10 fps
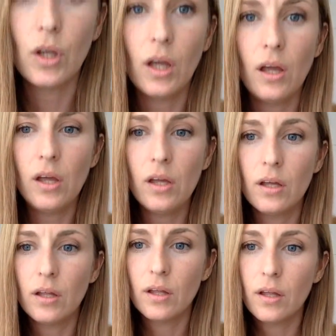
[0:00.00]
Okay.
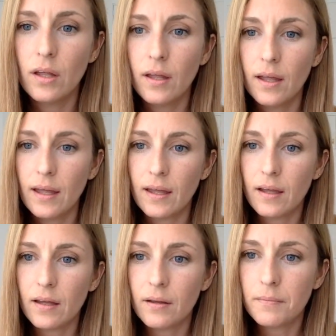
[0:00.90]

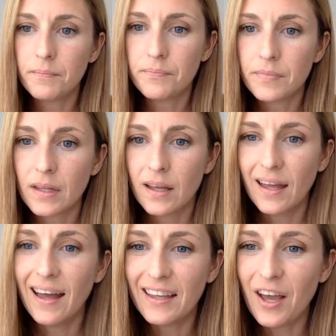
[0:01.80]

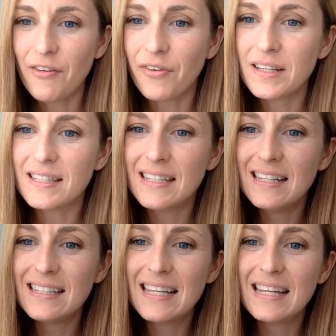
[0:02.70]
Yeah,
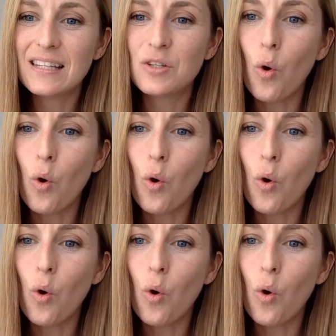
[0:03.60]
Francine says it's